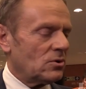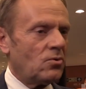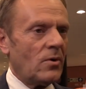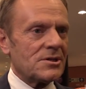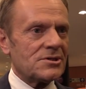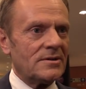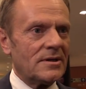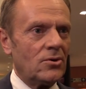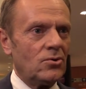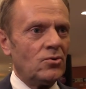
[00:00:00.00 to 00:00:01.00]
question
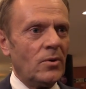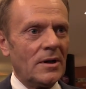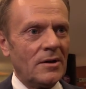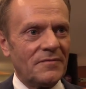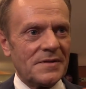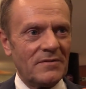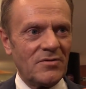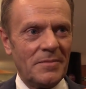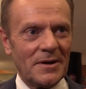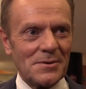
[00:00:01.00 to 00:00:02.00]
the goodwill of
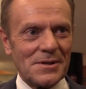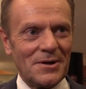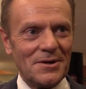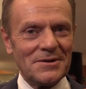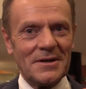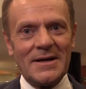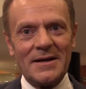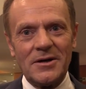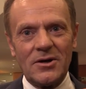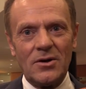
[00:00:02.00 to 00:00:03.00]
Silvio Berlusconi and
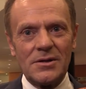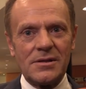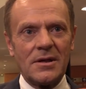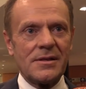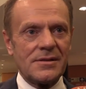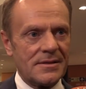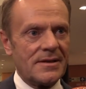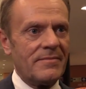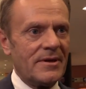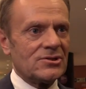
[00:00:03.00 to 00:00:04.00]
other colleagues. As
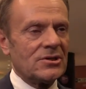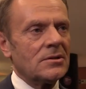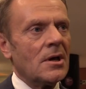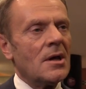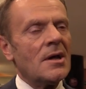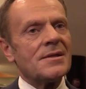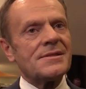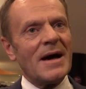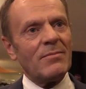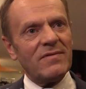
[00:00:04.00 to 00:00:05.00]
I mentioned,
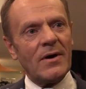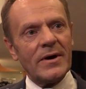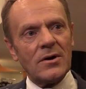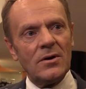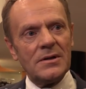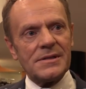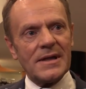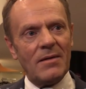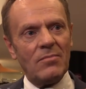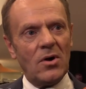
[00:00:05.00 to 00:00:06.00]
some of our colleagues
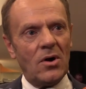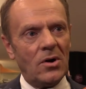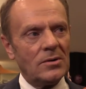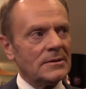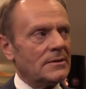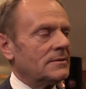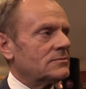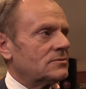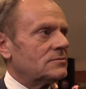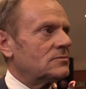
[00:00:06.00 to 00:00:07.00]
are more
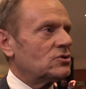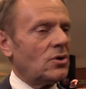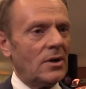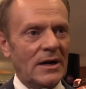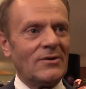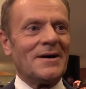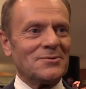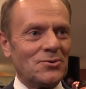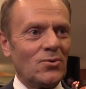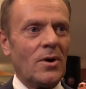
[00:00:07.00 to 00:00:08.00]

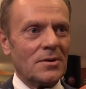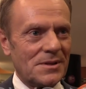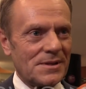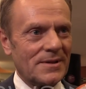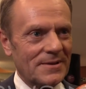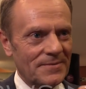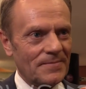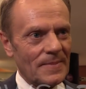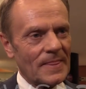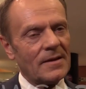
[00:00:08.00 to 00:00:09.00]
tolerant towards
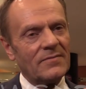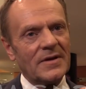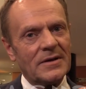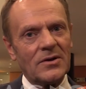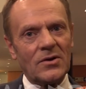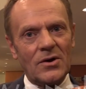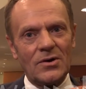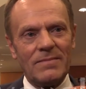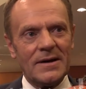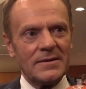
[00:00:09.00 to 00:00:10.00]
Viktor
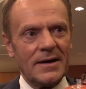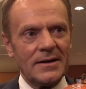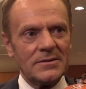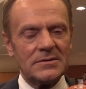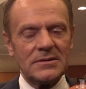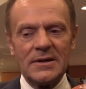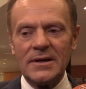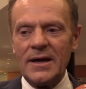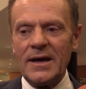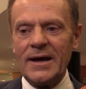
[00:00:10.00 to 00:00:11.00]
Orban
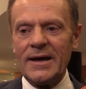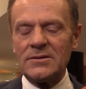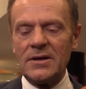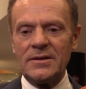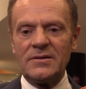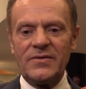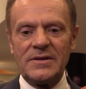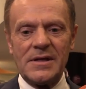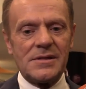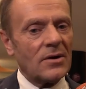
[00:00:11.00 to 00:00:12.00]
and
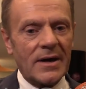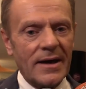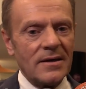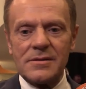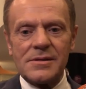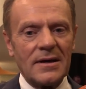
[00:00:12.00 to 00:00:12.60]
Fidesz. Okay,